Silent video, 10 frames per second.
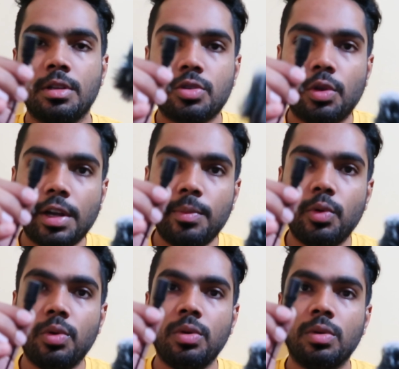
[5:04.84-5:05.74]
So
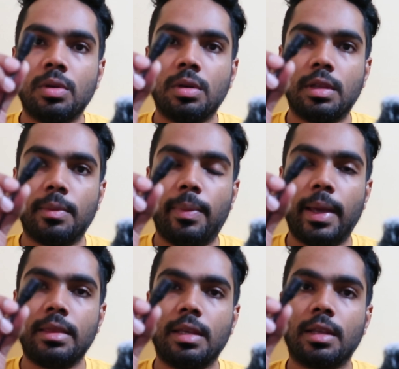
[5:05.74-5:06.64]
remove the
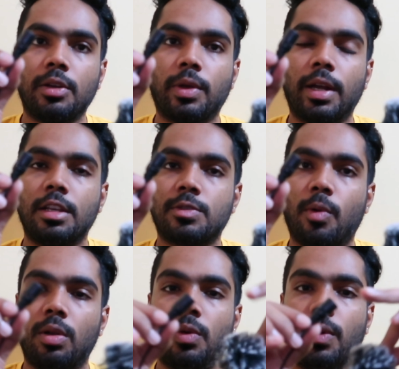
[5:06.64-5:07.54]
main thing that you get, the
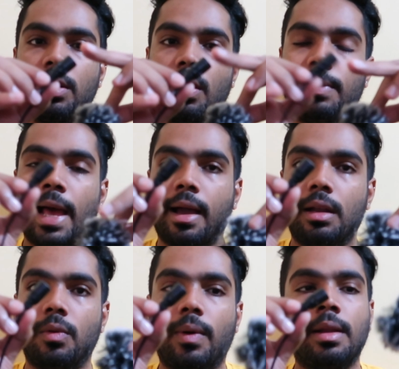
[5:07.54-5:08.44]
smaller one, a black
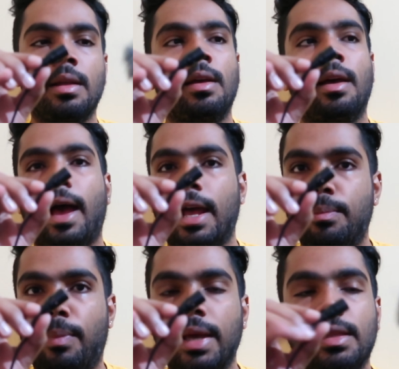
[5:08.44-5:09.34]
color one,
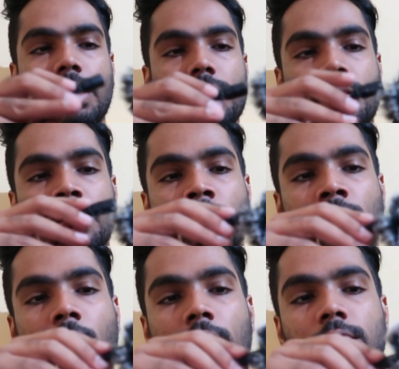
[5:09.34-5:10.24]
and buy this,
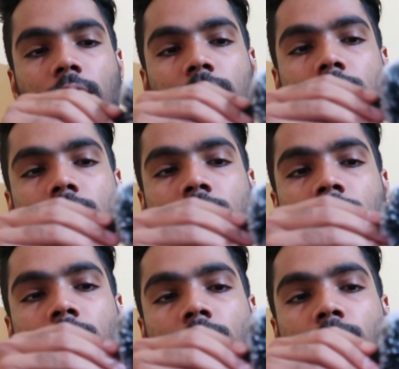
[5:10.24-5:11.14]
and then just
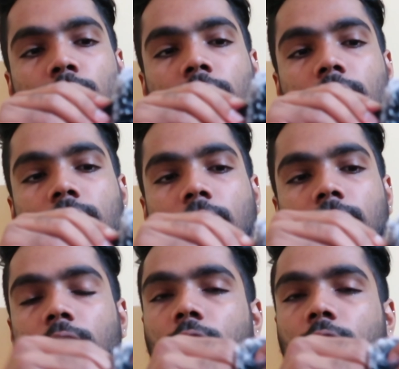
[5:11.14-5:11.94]
put it inside that.